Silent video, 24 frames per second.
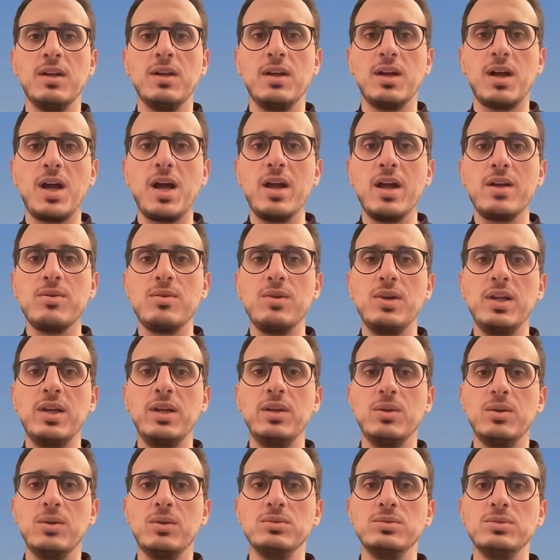I
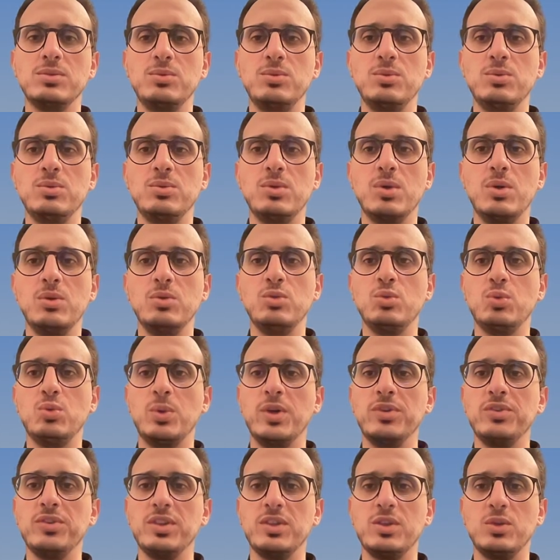rely on RuCode to
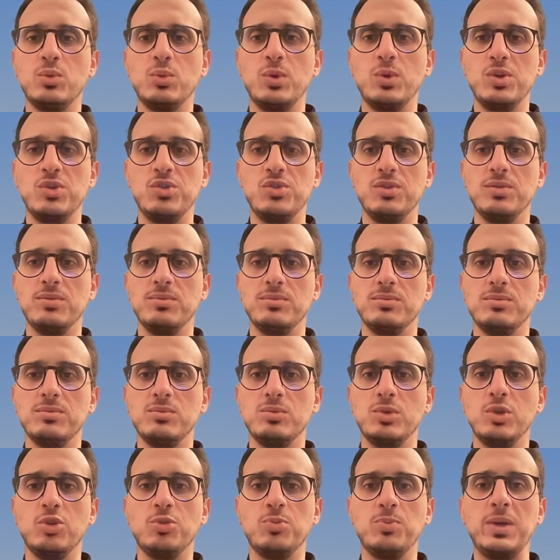ask it a question,
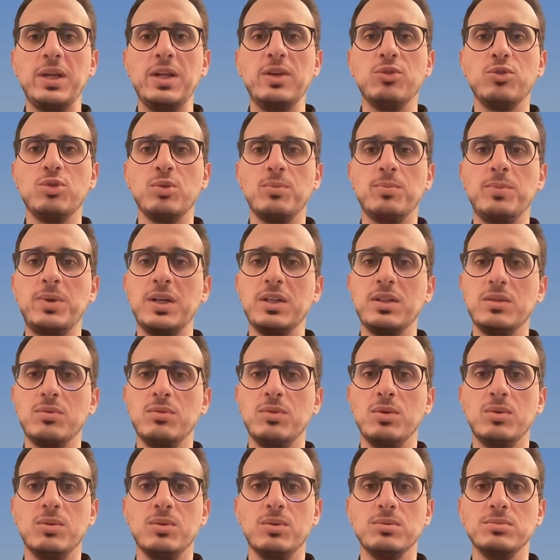to explain some part of
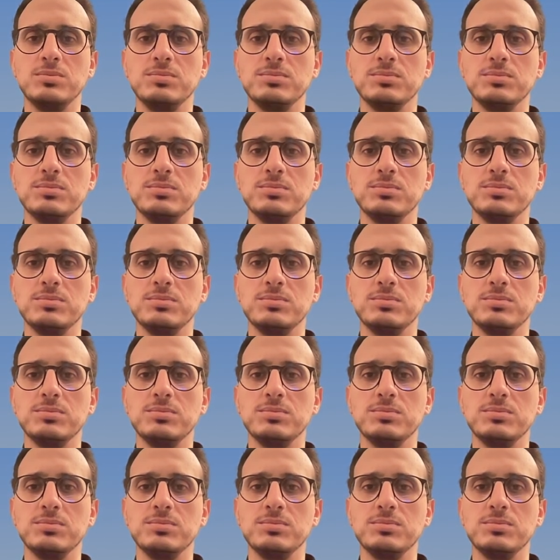the code.